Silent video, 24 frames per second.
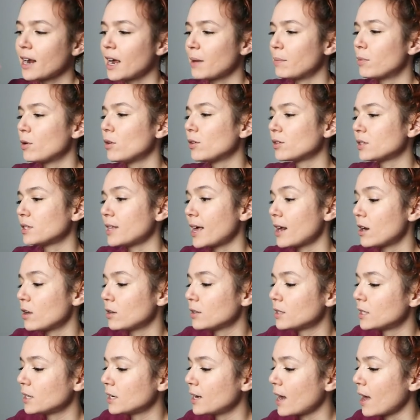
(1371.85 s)
I pulse that all
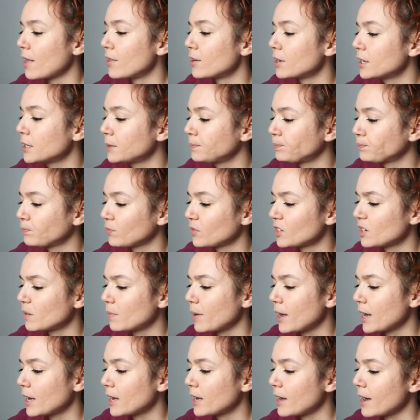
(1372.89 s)
together to
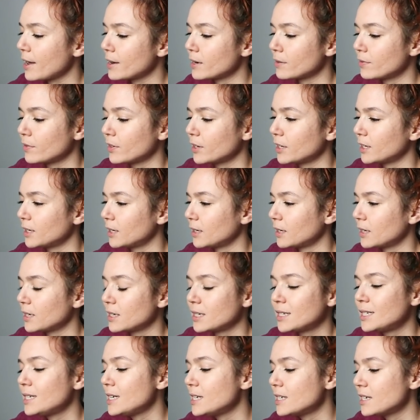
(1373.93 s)
make kind of a
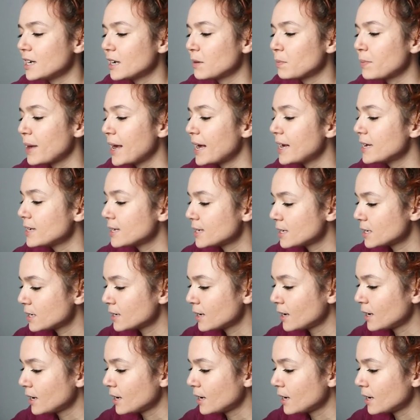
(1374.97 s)
seasoning paste.